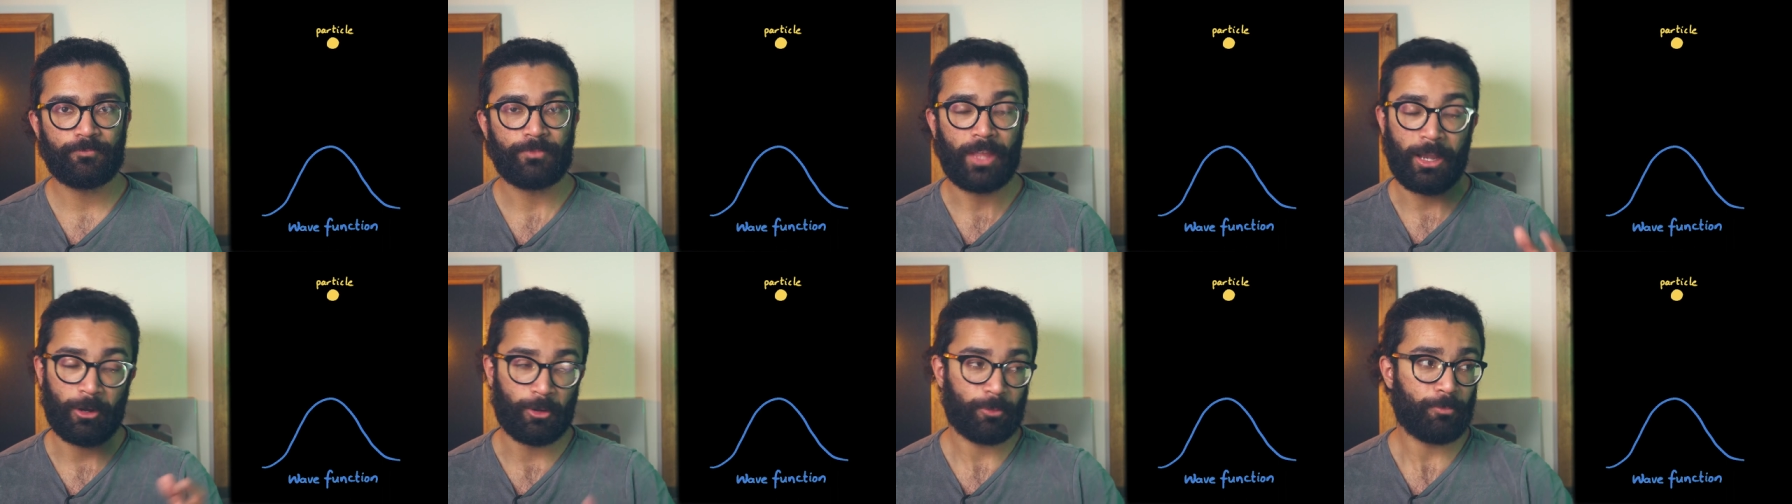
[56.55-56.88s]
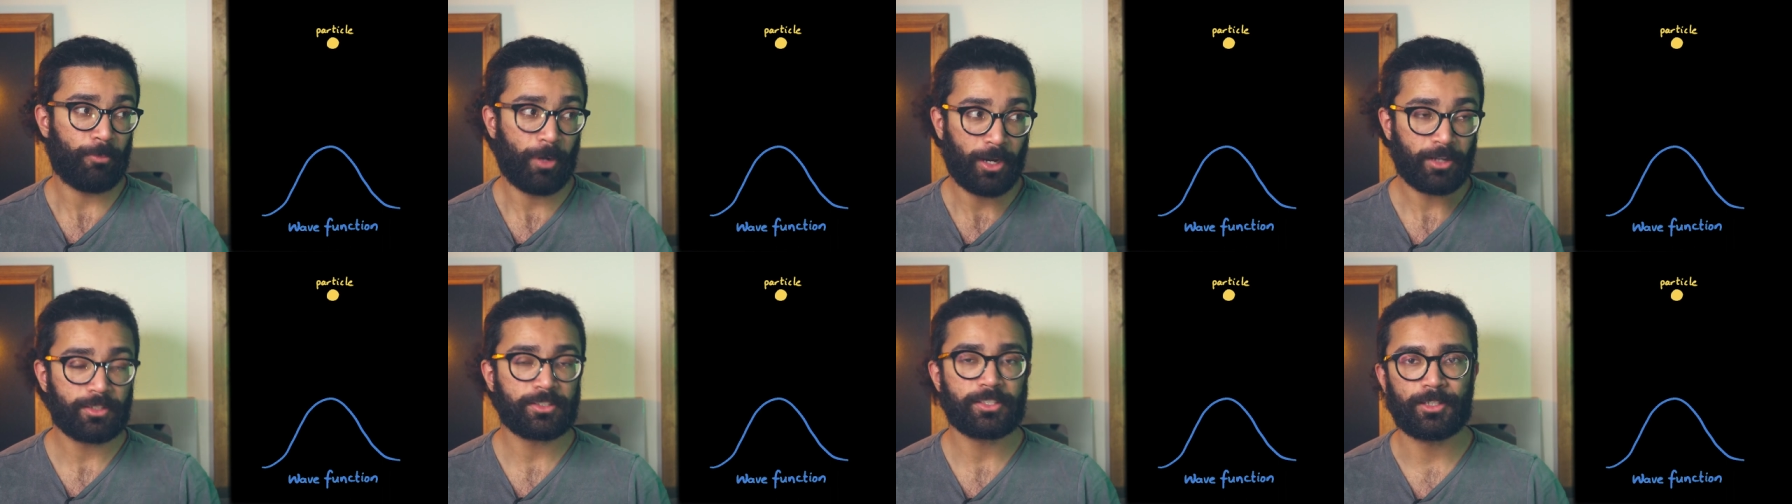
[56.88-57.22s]
our
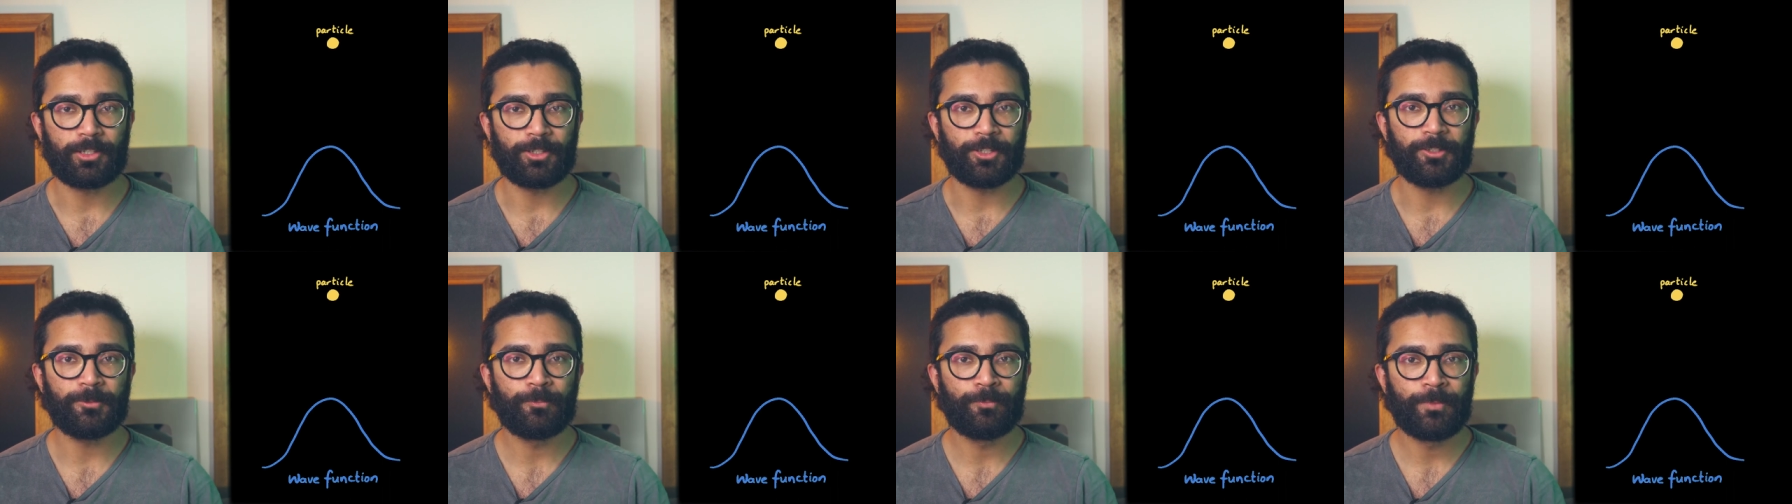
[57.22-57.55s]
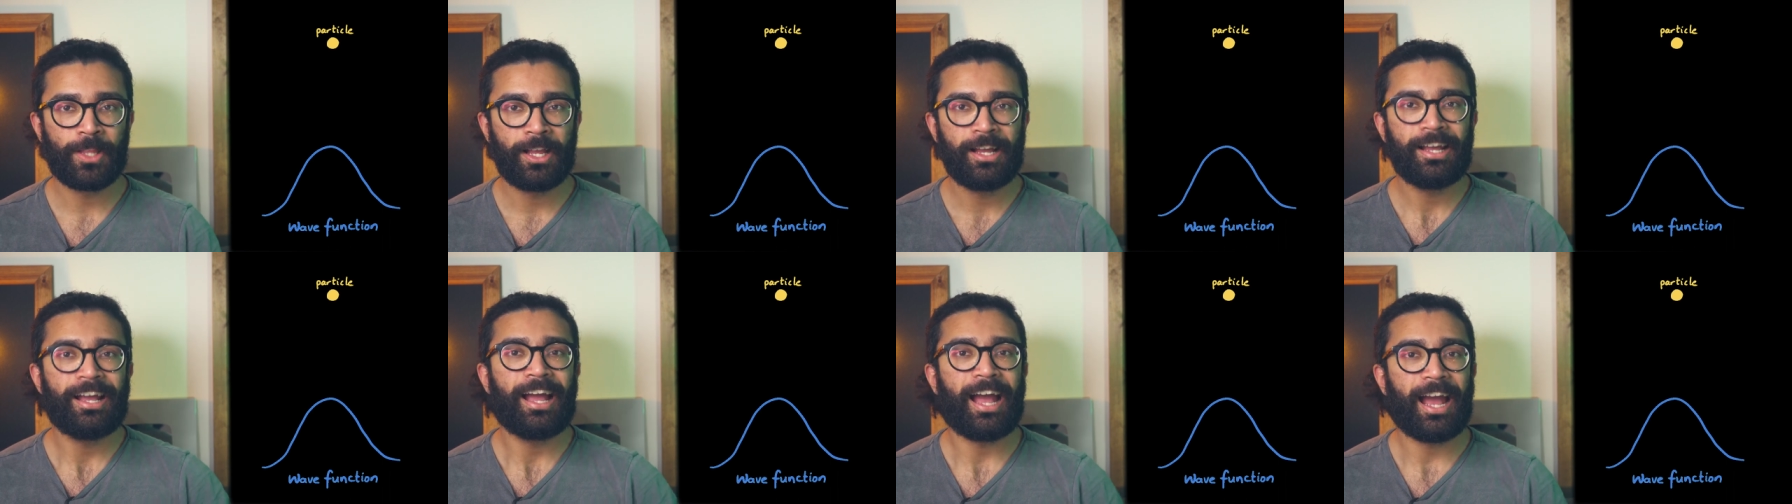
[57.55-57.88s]
particle,
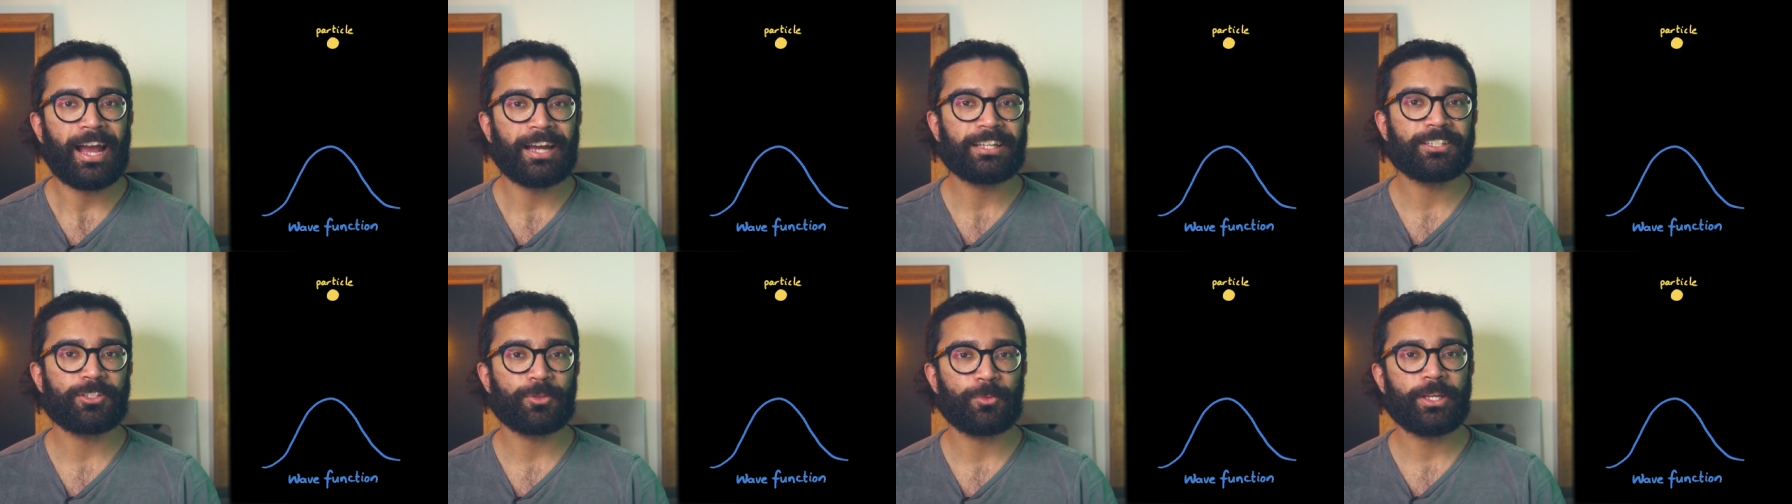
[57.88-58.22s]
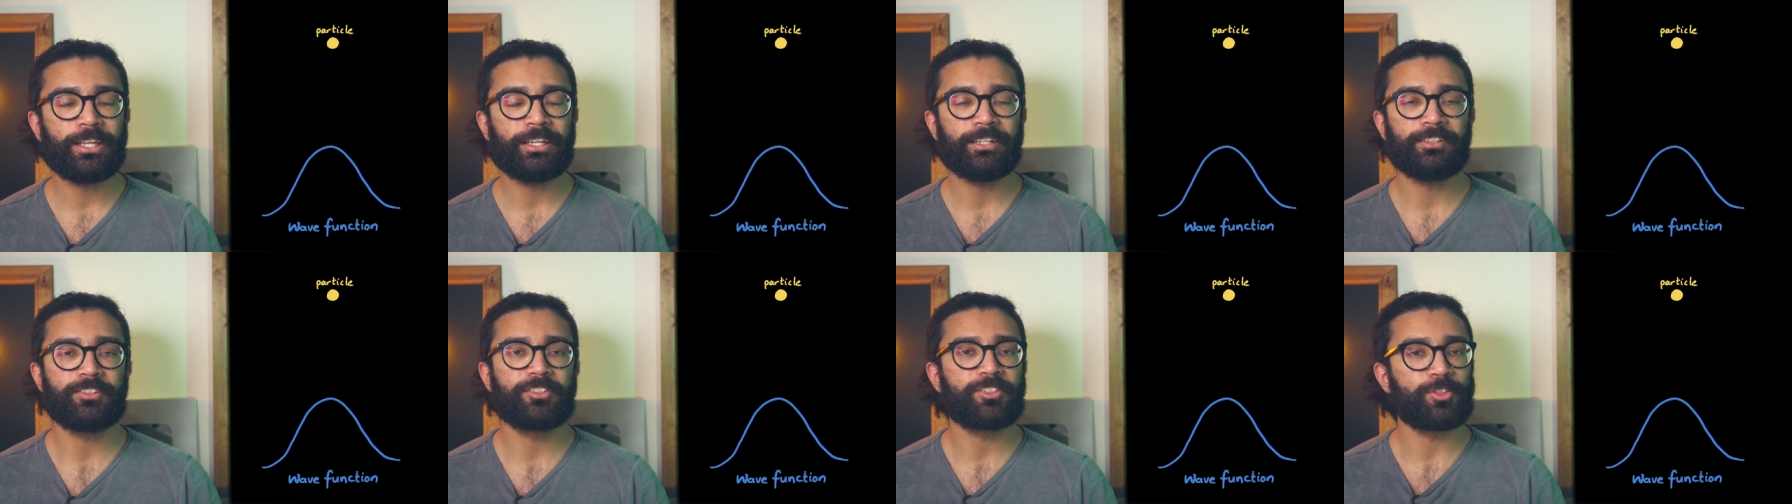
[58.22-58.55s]
and we
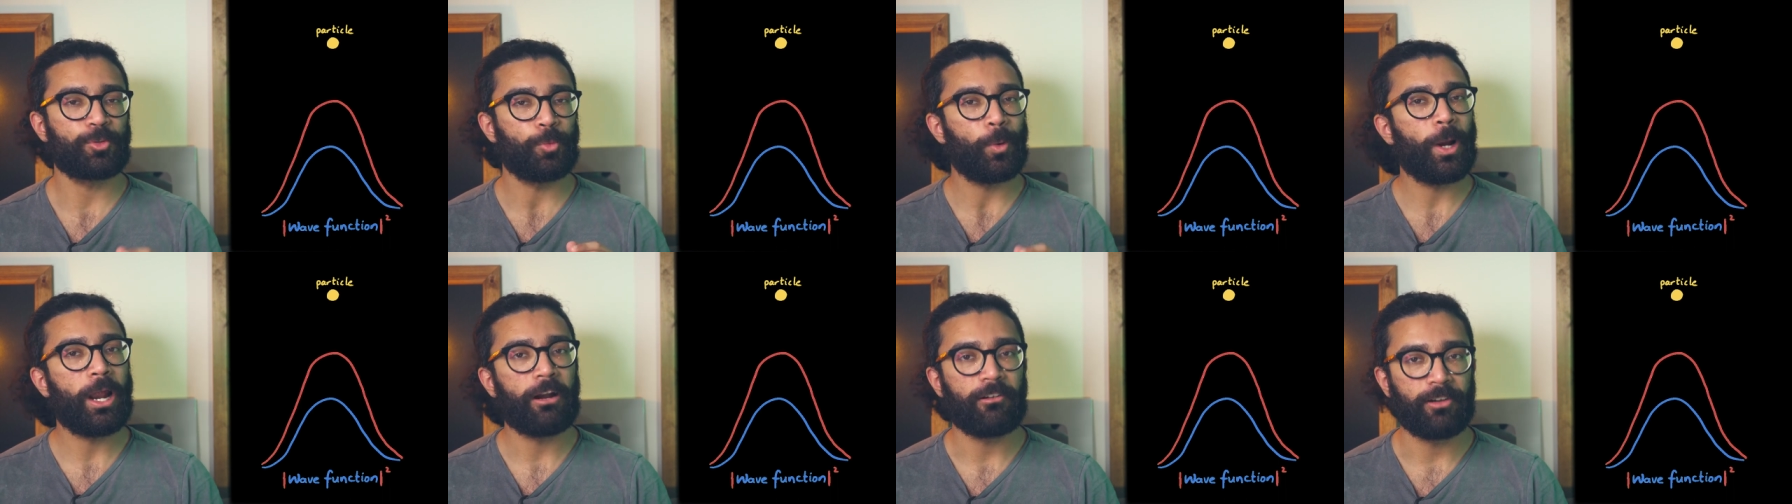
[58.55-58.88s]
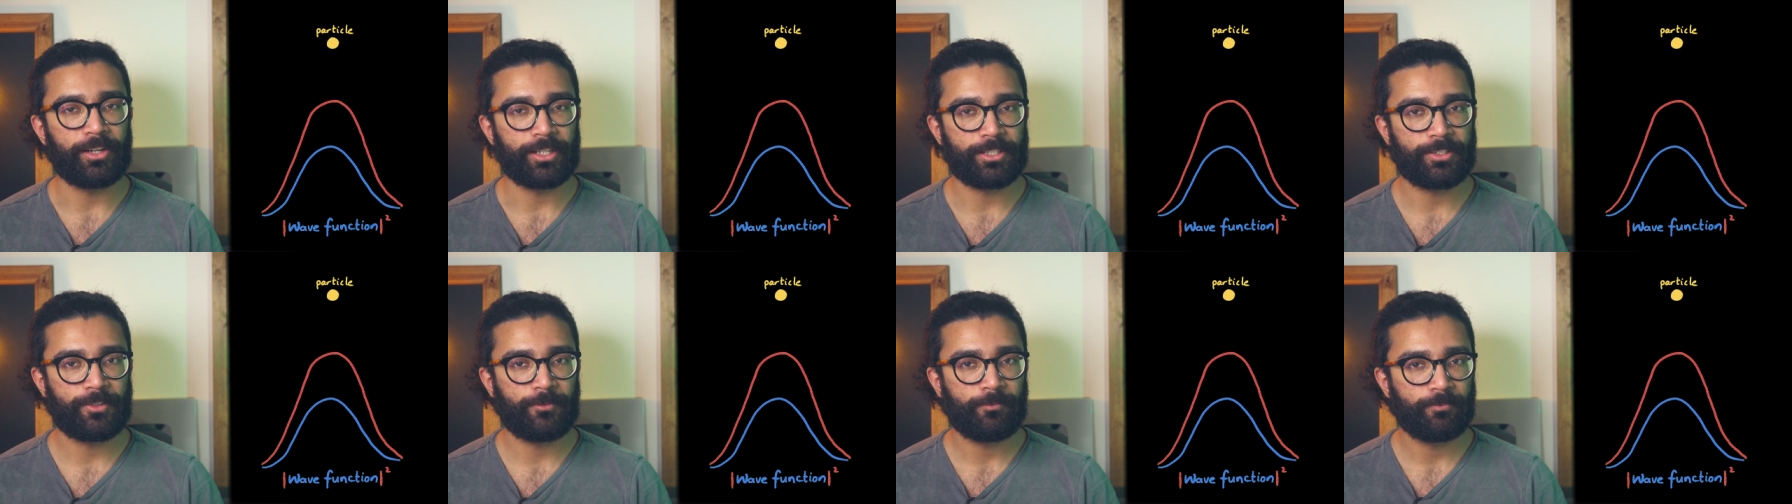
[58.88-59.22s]
can square
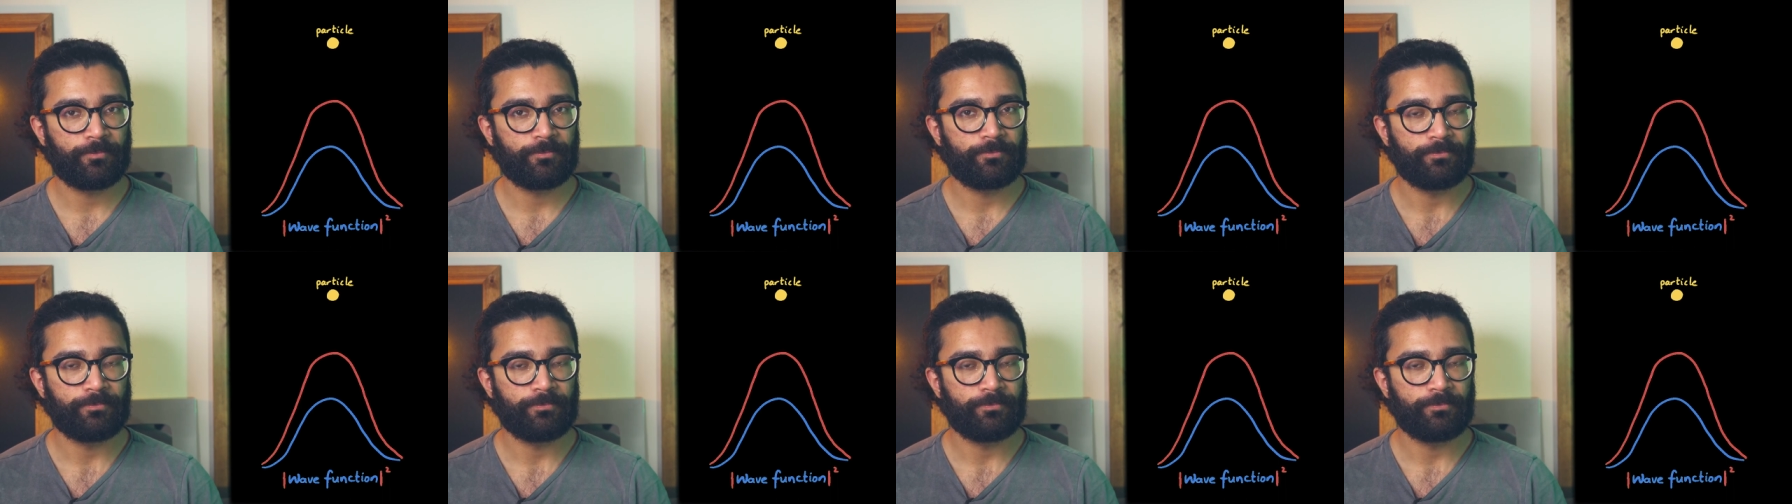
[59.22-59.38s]
it.